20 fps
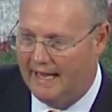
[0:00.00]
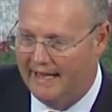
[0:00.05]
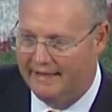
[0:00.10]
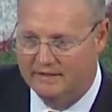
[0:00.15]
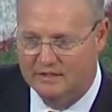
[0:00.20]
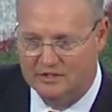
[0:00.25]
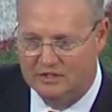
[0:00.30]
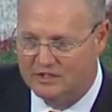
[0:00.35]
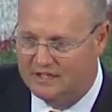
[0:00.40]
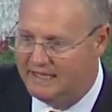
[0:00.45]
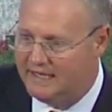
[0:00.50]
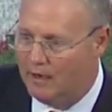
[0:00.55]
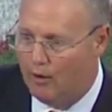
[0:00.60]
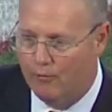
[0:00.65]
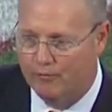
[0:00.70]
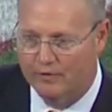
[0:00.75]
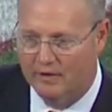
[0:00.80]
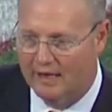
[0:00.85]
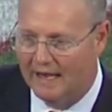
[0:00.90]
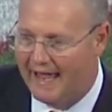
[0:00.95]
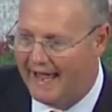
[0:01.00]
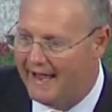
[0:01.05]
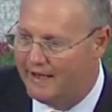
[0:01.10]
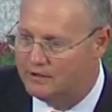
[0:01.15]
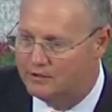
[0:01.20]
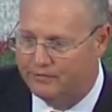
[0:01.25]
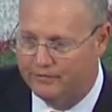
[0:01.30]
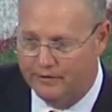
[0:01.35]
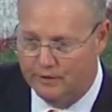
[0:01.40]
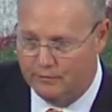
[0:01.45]
And to see over the
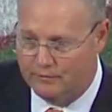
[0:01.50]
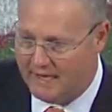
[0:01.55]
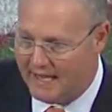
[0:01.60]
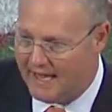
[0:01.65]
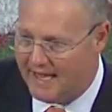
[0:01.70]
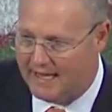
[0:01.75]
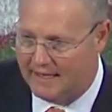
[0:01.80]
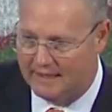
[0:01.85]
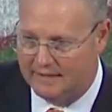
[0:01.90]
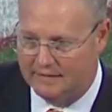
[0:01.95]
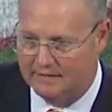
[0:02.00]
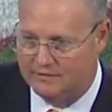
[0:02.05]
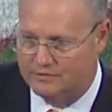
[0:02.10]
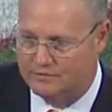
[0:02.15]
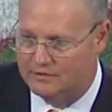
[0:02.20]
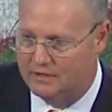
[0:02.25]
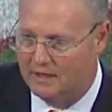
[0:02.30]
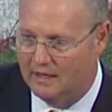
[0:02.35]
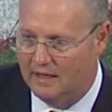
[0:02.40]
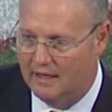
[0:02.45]
last few days